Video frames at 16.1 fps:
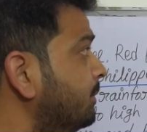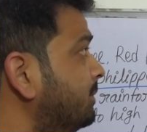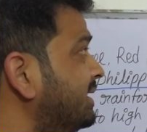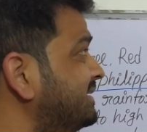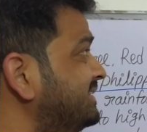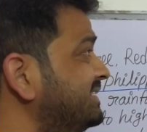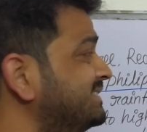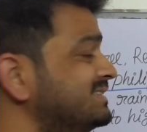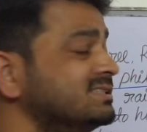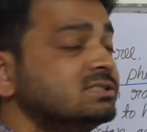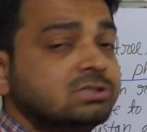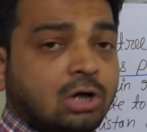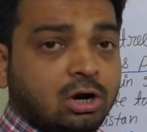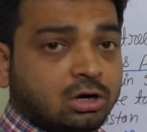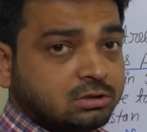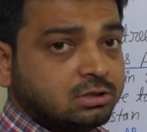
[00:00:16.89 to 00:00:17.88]
but this is
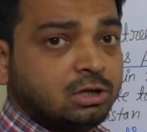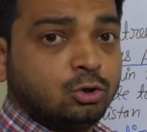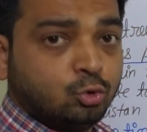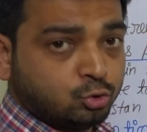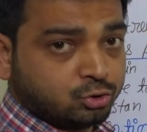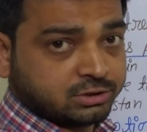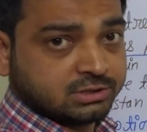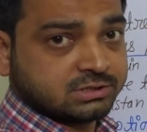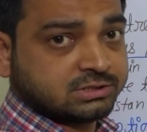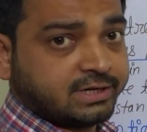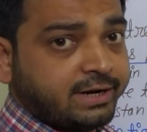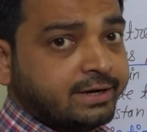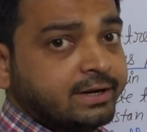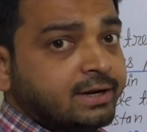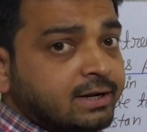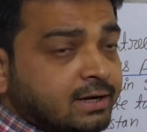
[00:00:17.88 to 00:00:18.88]
not the lotus,
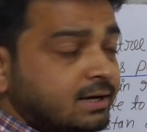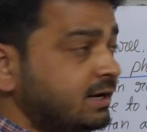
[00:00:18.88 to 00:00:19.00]
right?